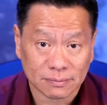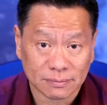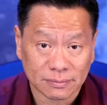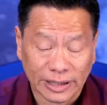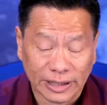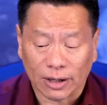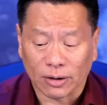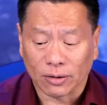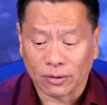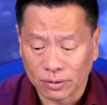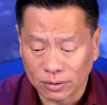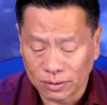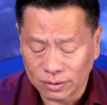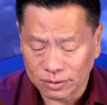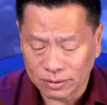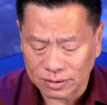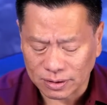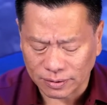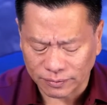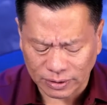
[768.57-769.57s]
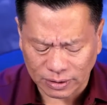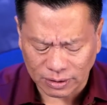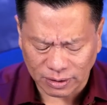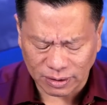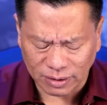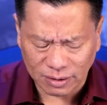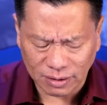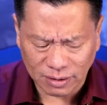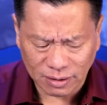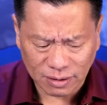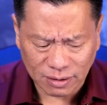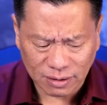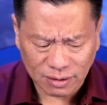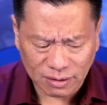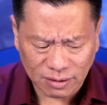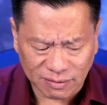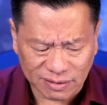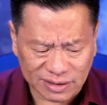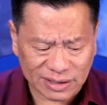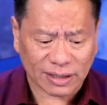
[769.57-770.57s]
Now, some of you going,
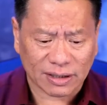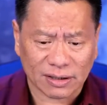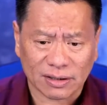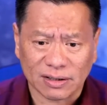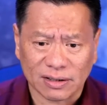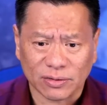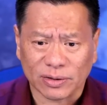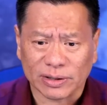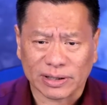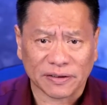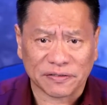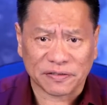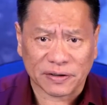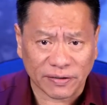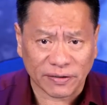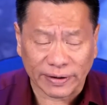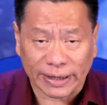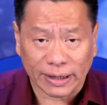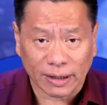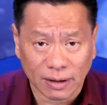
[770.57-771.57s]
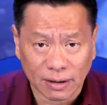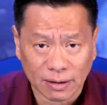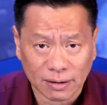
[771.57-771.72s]
what's that got to do with gift giving?